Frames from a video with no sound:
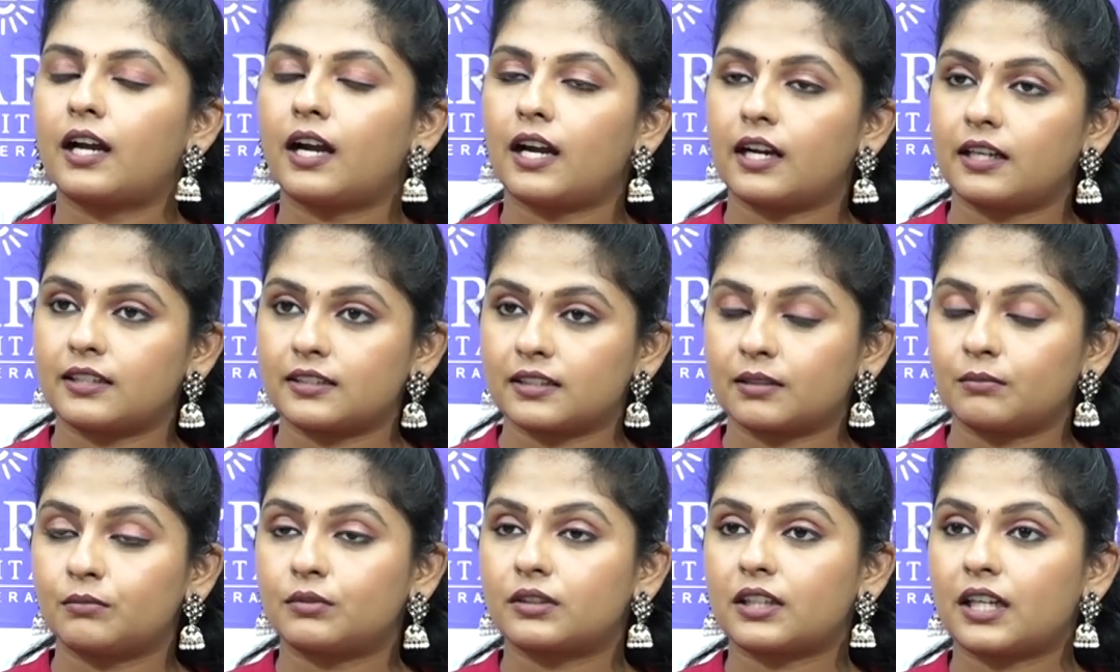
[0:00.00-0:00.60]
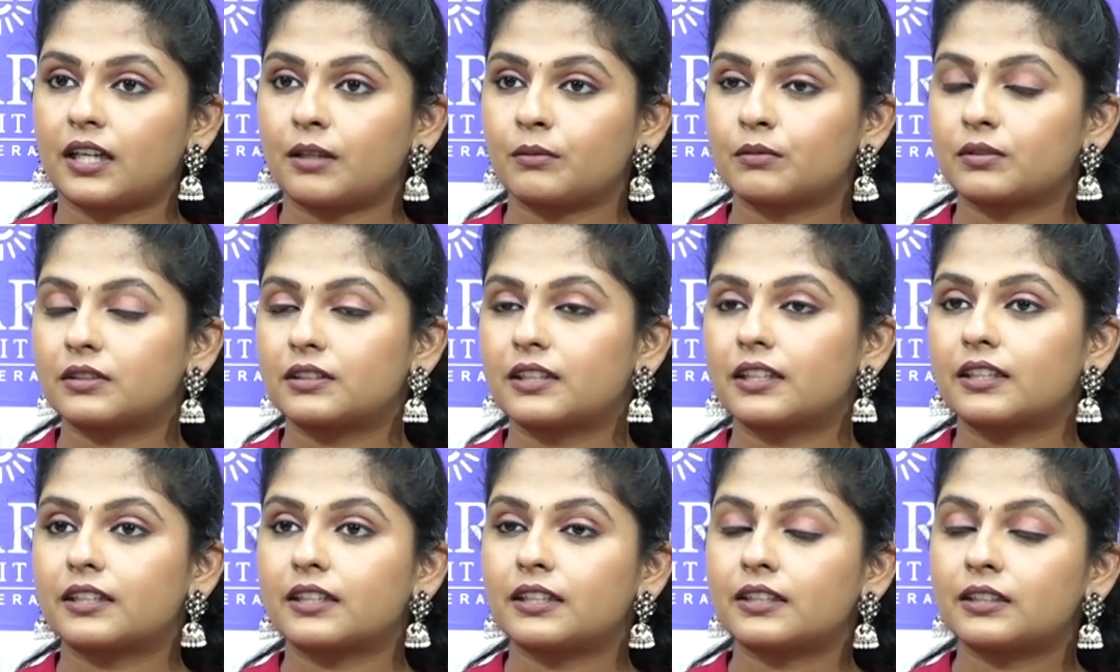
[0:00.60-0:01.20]
and sometimes
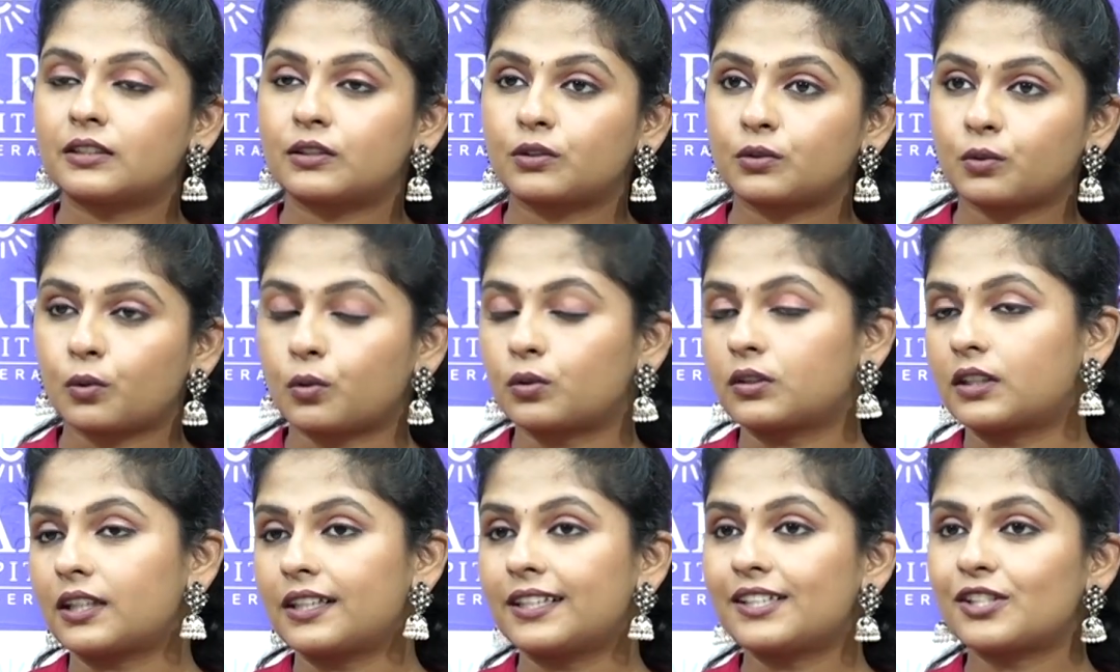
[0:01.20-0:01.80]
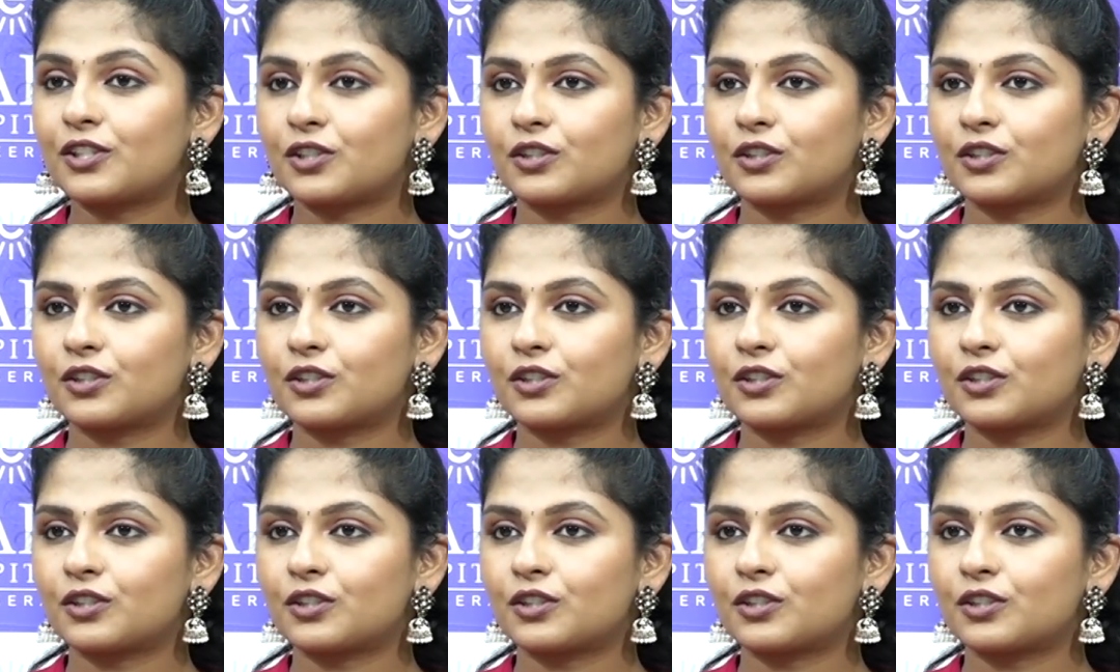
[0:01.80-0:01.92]
they get totally